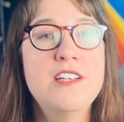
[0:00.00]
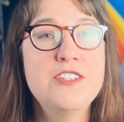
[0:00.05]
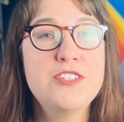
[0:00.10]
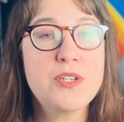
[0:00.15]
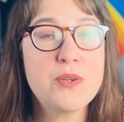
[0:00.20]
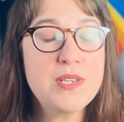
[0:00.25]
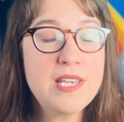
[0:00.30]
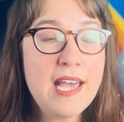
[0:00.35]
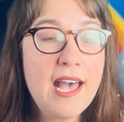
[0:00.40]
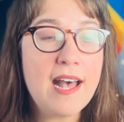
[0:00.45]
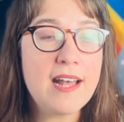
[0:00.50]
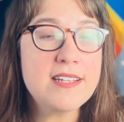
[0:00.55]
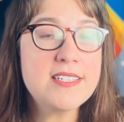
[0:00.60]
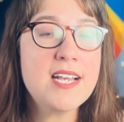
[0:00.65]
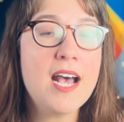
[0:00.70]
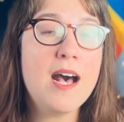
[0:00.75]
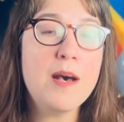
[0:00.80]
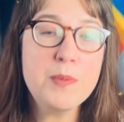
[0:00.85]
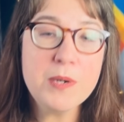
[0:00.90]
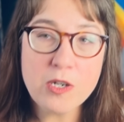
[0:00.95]
So yeah,
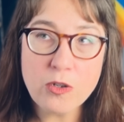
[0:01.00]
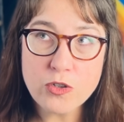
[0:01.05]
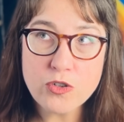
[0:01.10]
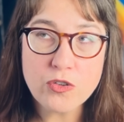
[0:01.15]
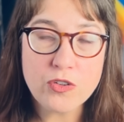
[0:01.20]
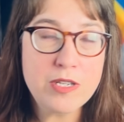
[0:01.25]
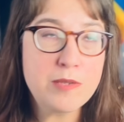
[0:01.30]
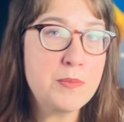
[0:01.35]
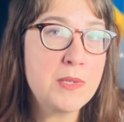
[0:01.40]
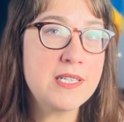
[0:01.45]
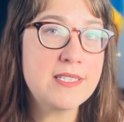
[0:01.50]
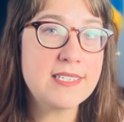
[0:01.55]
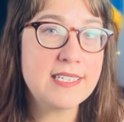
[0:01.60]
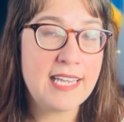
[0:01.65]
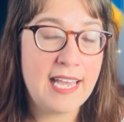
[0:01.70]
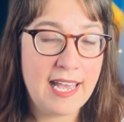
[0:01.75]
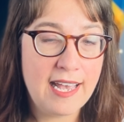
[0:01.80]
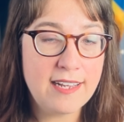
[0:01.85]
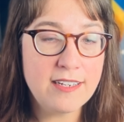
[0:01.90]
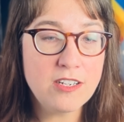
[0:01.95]
topical treatments
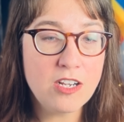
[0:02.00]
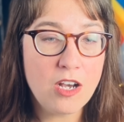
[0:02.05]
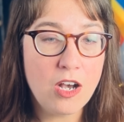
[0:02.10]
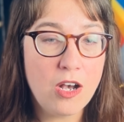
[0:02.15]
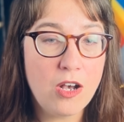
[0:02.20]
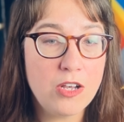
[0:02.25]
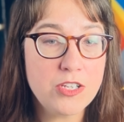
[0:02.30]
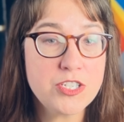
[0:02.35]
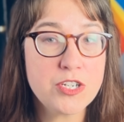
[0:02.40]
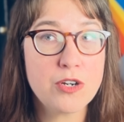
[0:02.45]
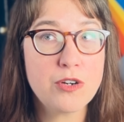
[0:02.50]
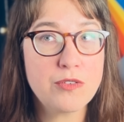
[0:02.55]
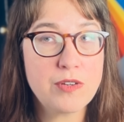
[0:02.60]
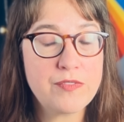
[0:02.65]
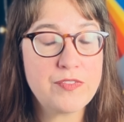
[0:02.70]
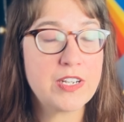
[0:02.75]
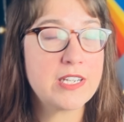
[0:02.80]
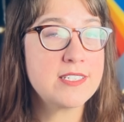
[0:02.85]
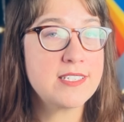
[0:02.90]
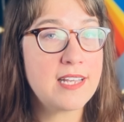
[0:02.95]
can cause
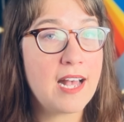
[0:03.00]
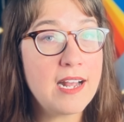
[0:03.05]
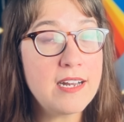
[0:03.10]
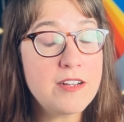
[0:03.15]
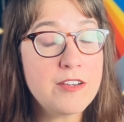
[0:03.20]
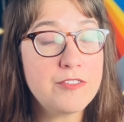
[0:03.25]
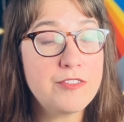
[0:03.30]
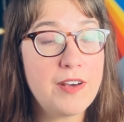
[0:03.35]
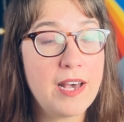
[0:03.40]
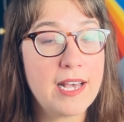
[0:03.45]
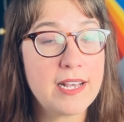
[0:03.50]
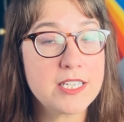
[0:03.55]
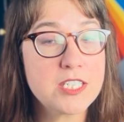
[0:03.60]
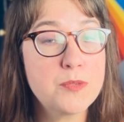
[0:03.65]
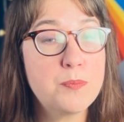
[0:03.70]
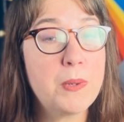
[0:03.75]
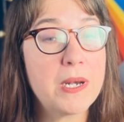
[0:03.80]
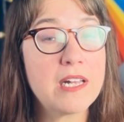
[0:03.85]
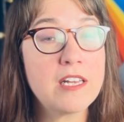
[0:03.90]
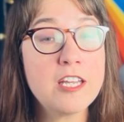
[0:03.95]
horrific side effects,
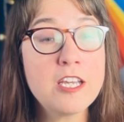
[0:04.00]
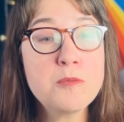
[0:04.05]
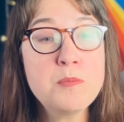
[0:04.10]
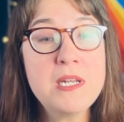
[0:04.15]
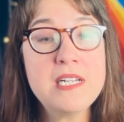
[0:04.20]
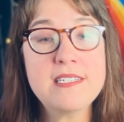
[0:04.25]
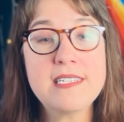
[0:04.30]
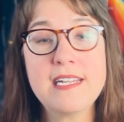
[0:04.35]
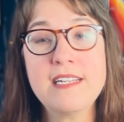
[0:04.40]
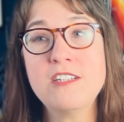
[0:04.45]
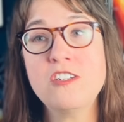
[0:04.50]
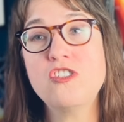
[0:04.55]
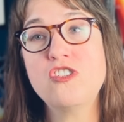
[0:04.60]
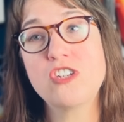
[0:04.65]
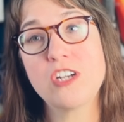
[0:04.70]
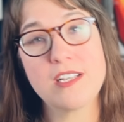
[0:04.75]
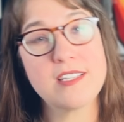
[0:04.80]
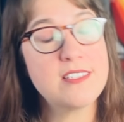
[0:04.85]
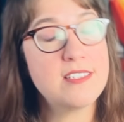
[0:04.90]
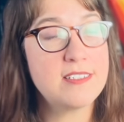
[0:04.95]
but Kligman didn't
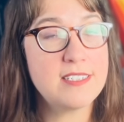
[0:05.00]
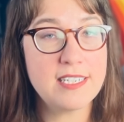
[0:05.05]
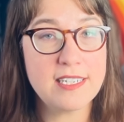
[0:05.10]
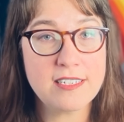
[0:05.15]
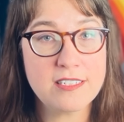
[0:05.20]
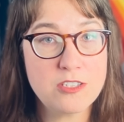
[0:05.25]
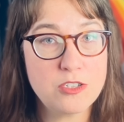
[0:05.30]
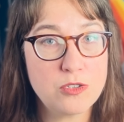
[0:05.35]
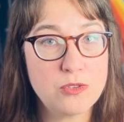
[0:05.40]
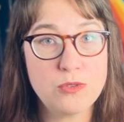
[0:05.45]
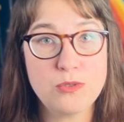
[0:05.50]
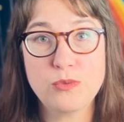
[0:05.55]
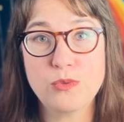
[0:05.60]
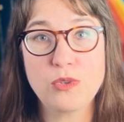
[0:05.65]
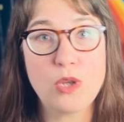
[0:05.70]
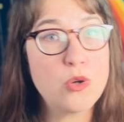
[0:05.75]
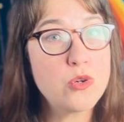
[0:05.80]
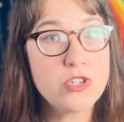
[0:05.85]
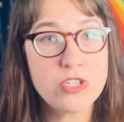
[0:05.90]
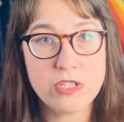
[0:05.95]
just stick to
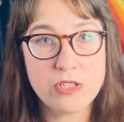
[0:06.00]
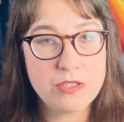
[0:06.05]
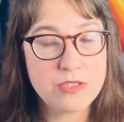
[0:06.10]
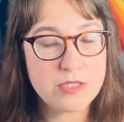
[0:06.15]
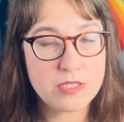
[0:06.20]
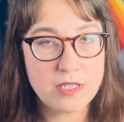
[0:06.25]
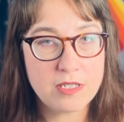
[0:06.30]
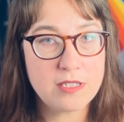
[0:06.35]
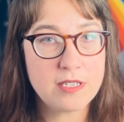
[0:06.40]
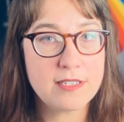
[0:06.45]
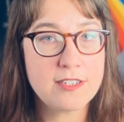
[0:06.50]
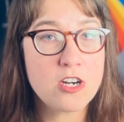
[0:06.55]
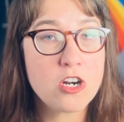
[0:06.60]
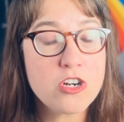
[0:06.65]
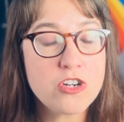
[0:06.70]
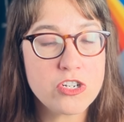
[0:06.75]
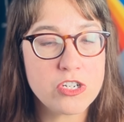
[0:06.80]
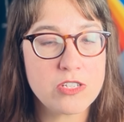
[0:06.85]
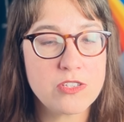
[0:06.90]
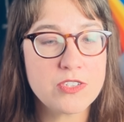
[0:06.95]
lotions and
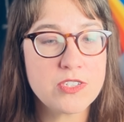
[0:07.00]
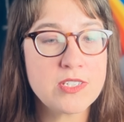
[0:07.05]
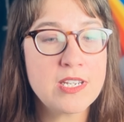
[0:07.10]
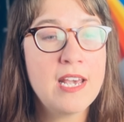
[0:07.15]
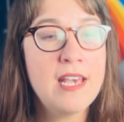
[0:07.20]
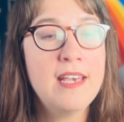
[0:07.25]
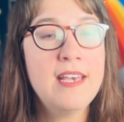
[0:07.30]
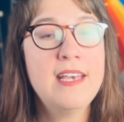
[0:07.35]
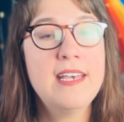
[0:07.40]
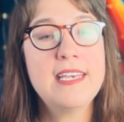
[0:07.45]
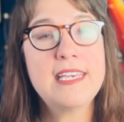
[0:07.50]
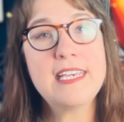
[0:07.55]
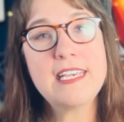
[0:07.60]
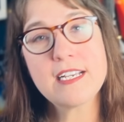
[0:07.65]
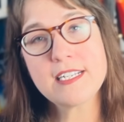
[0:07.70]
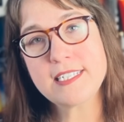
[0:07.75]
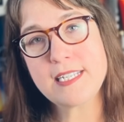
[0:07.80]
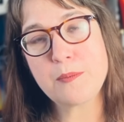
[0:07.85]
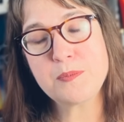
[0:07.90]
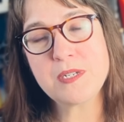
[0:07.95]
detergents. He
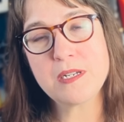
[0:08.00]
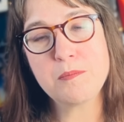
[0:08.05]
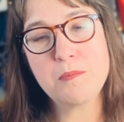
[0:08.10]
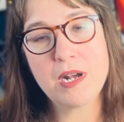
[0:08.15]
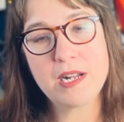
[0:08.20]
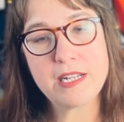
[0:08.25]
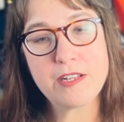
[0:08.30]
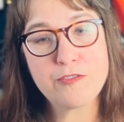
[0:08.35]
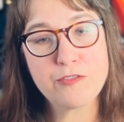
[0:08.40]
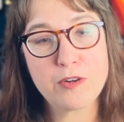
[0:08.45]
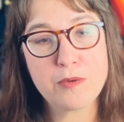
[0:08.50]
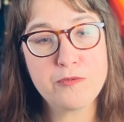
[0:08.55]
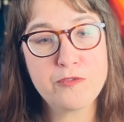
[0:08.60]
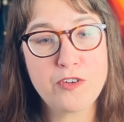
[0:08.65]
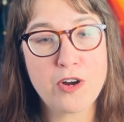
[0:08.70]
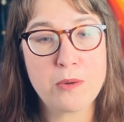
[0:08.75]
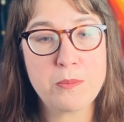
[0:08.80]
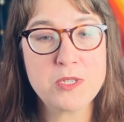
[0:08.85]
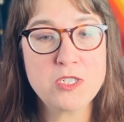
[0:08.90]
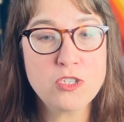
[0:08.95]
accepted money from
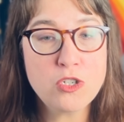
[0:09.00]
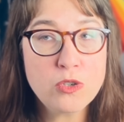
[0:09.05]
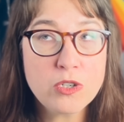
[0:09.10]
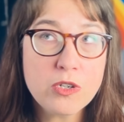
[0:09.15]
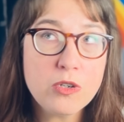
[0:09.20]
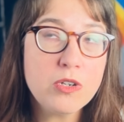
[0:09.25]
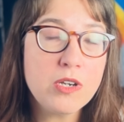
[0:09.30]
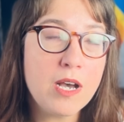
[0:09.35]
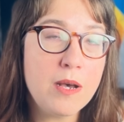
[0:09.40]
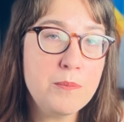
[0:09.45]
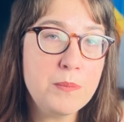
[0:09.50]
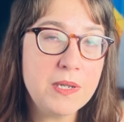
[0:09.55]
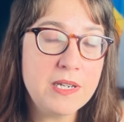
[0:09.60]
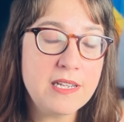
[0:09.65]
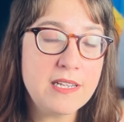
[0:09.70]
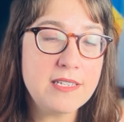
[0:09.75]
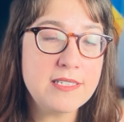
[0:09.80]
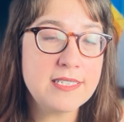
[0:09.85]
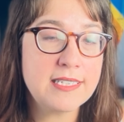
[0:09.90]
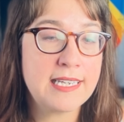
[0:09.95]
pharmaceutical
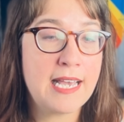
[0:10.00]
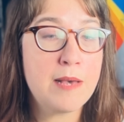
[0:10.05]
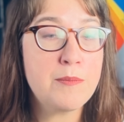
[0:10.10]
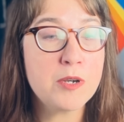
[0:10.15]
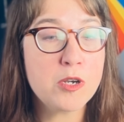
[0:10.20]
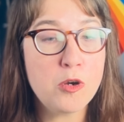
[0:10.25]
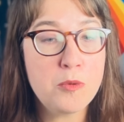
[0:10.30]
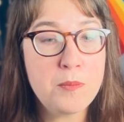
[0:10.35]
companies, chemical